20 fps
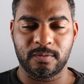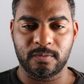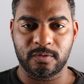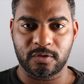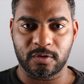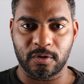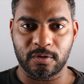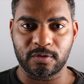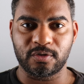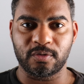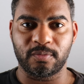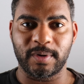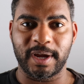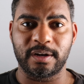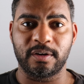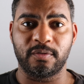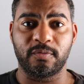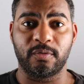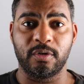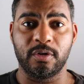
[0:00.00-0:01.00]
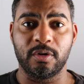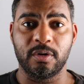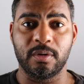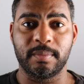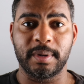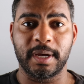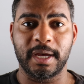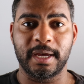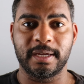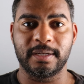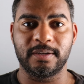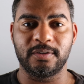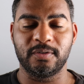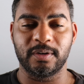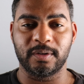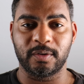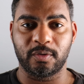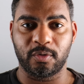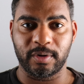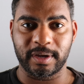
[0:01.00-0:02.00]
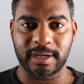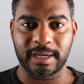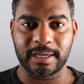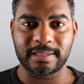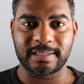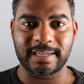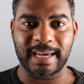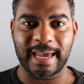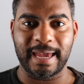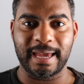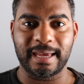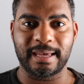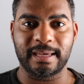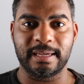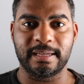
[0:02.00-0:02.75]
search around a room, do a quick intake,